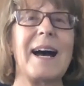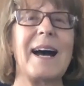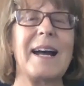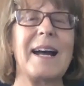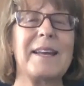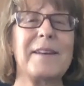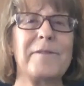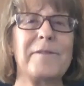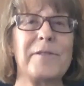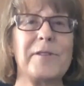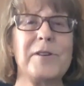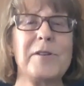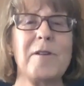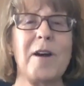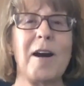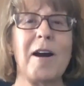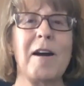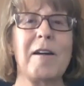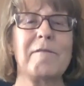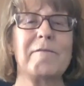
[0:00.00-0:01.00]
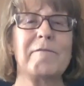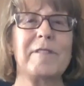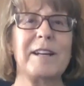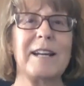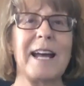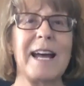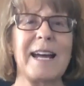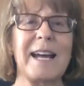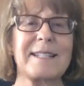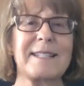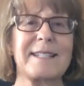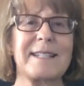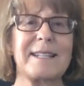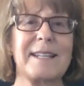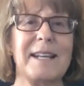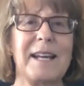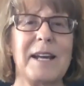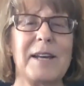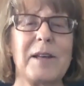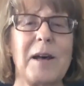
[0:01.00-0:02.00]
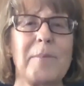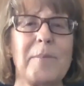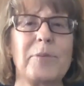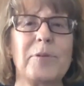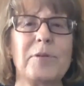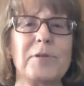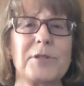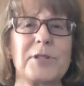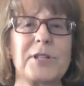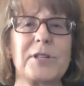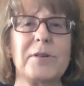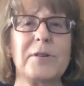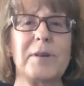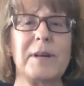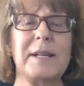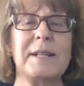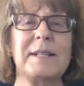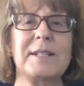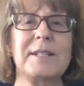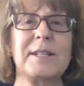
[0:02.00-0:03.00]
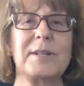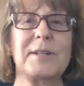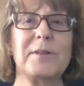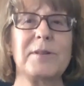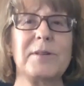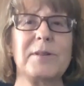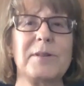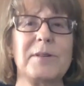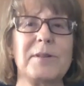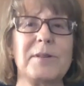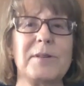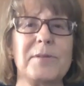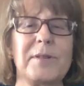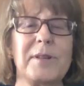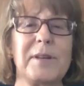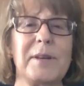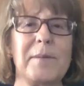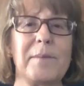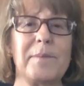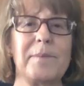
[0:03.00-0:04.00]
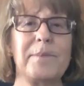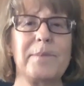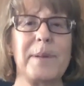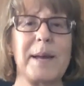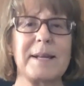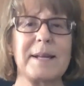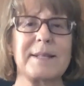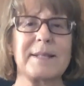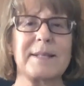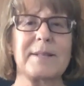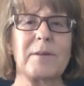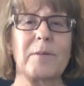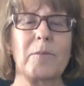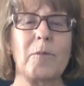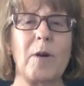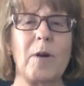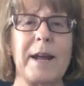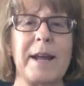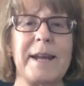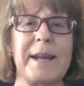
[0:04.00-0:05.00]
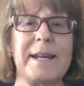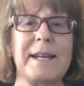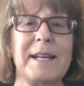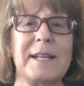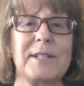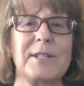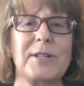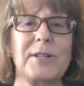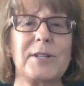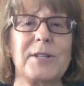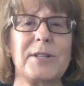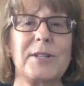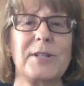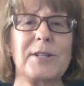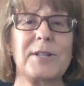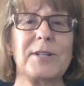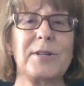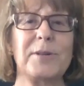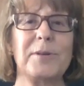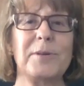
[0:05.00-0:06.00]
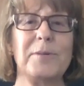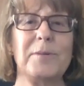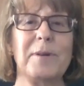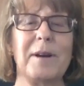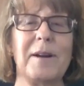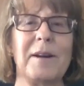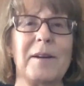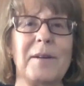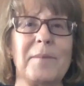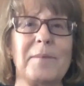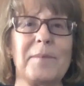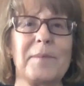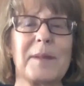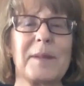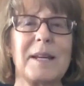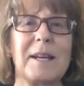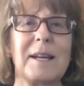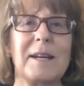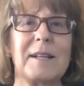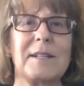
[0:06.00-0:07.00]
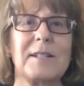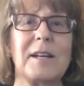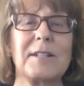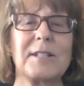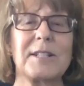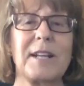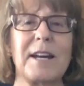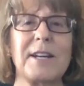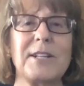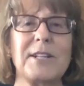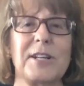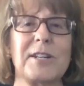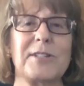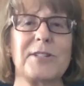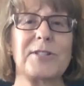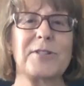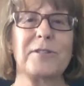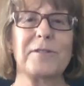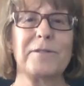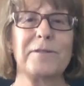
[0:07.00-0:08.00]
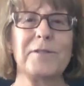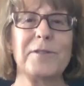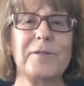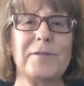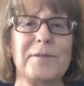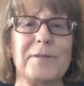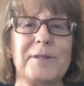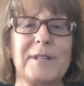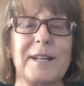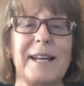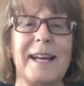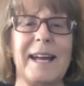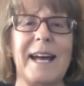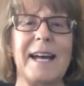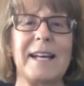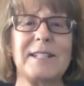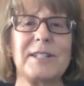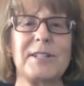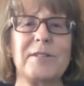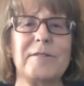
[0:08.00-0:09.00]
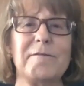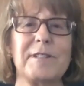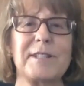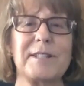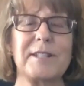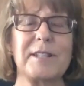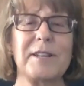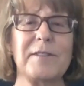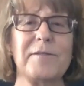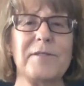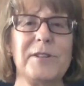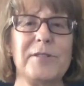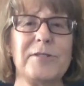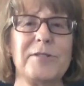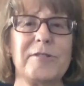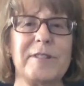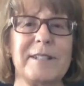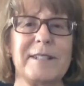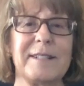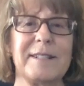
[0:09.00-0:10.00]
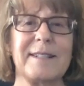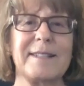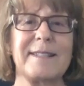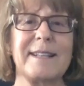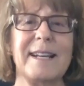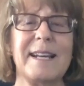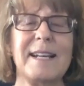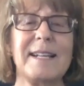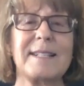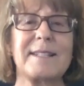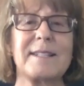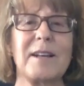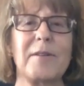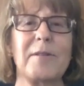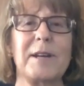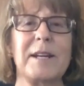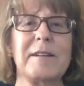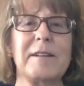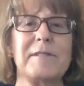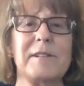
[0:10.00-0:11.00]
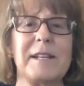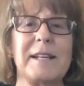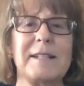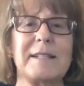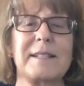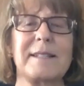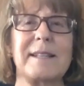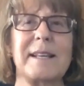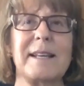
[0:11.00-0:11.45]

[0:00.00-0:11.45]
if you are relaxed, that puts you into the best way to digest your food and to receive nutrients. So it's